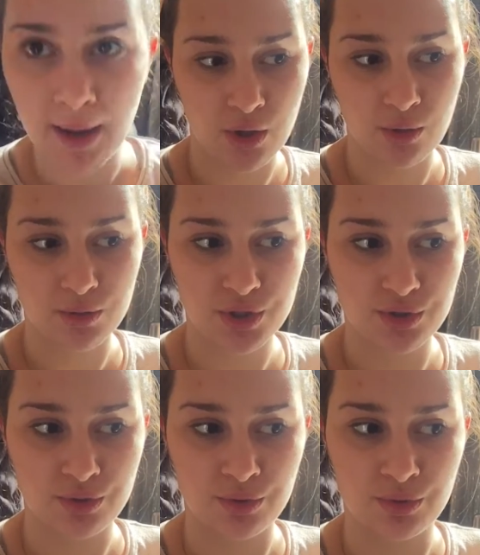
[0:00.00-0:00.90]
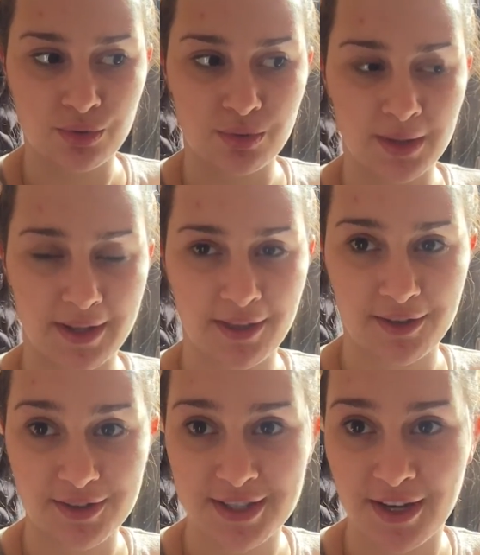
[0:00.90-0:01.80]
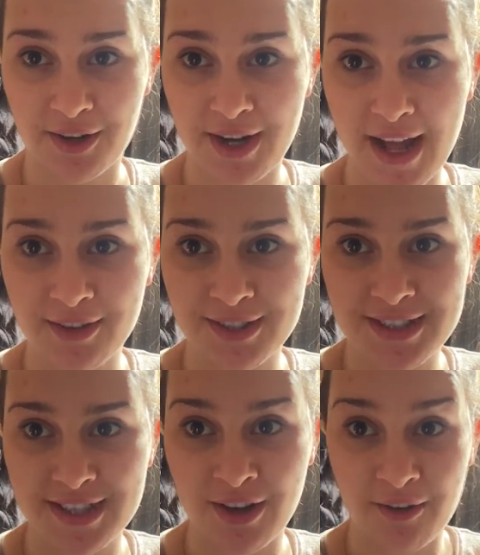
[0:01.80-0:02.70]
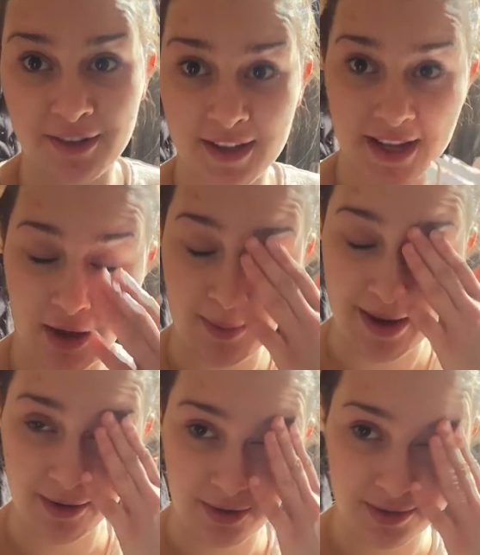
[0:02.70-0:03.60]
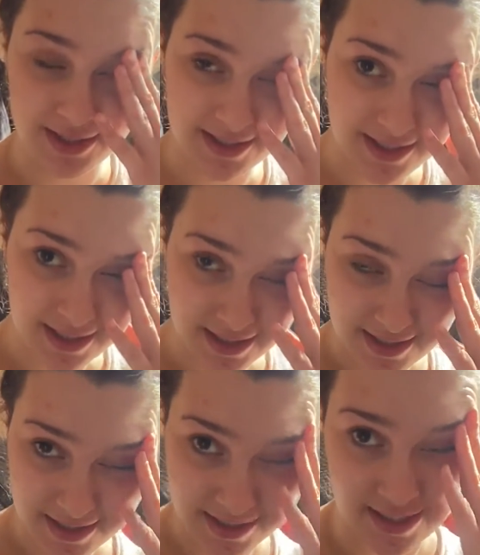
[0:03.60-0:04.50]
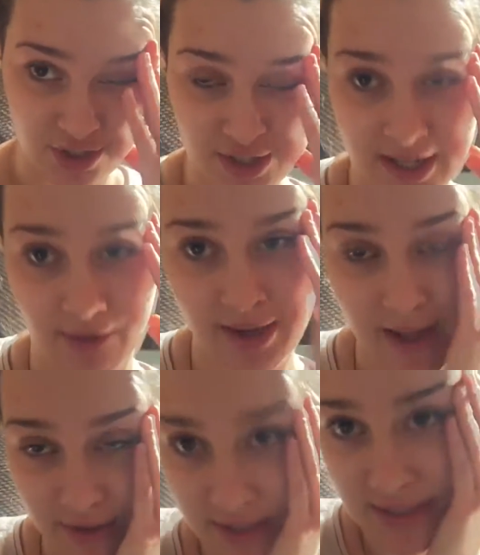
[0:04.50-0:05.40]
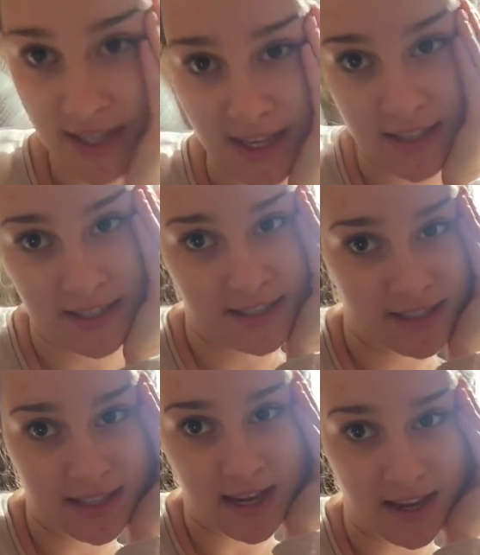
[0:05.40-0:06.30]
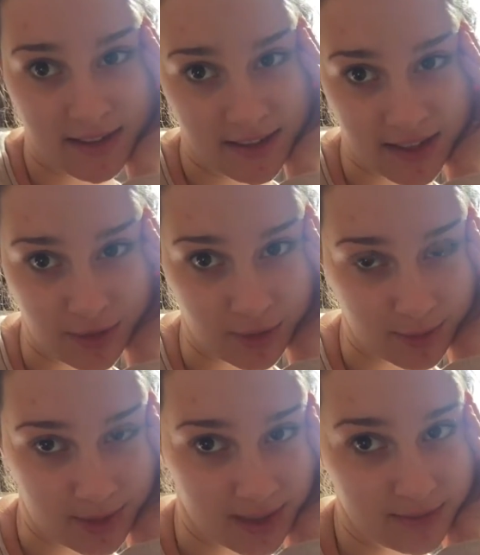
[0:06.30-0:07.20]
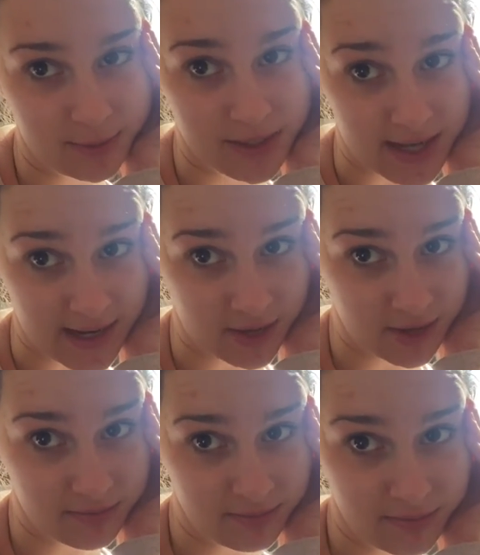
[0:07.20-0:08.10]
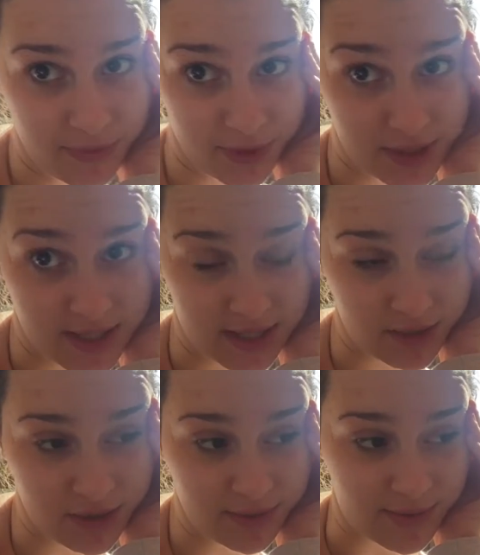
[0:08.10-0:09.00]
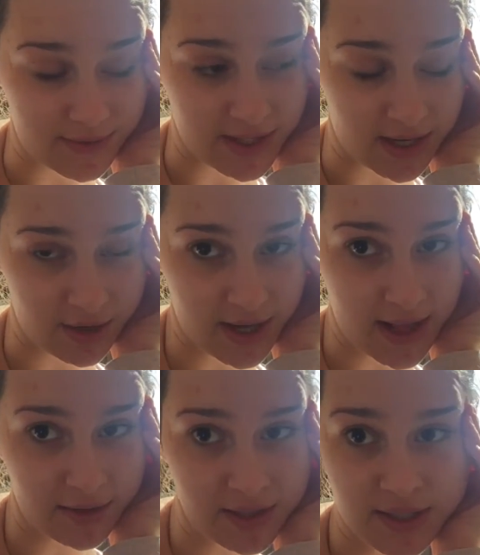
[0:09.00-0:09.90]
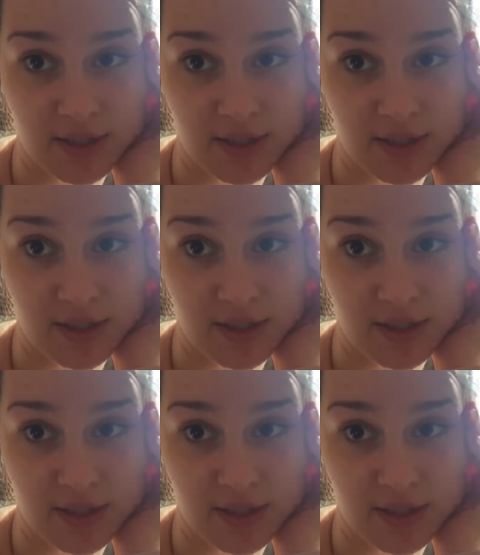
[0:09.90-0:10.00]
I go to like 1300 calories and not really count macros and just count calories. And yeah, I normally would diet on 1300 to 1500 calories.